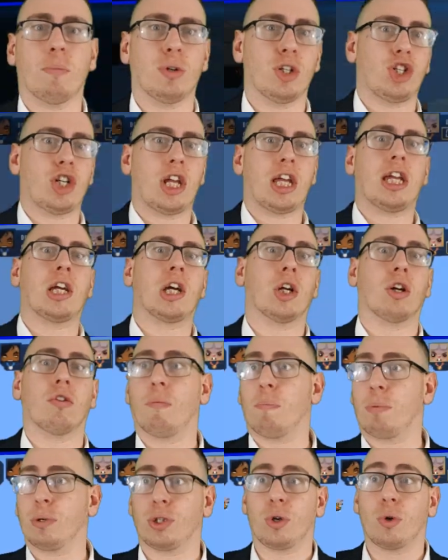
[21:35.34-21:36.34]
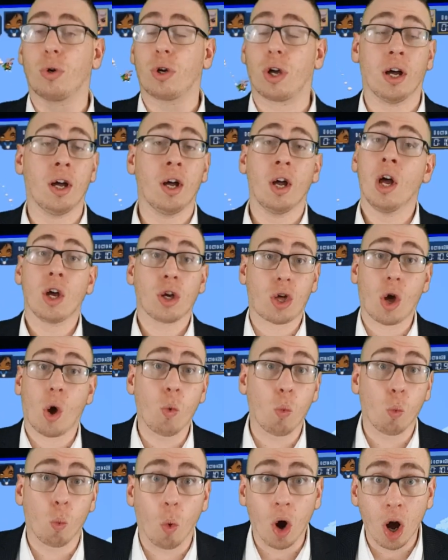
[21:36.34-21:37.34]
a machine gun or a bazooka.
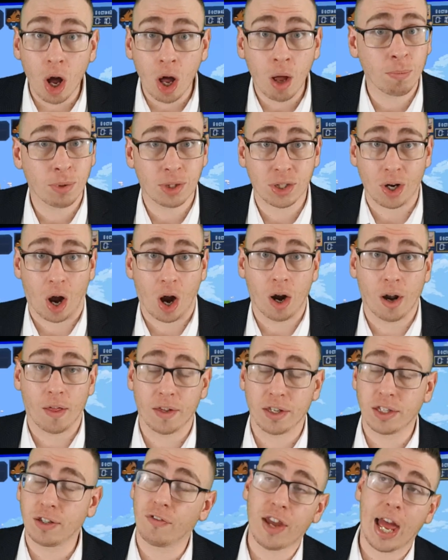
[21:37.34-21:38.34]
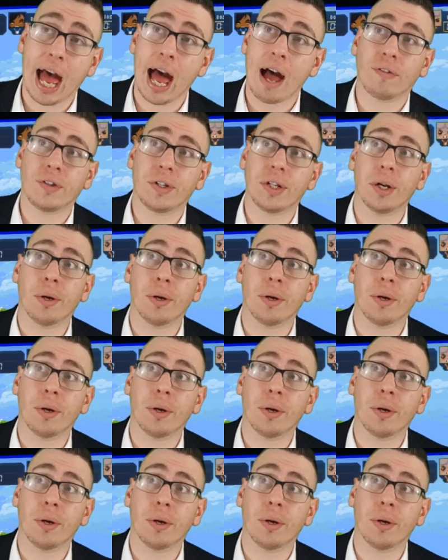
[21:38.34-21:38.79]
Go Worm style on this if you have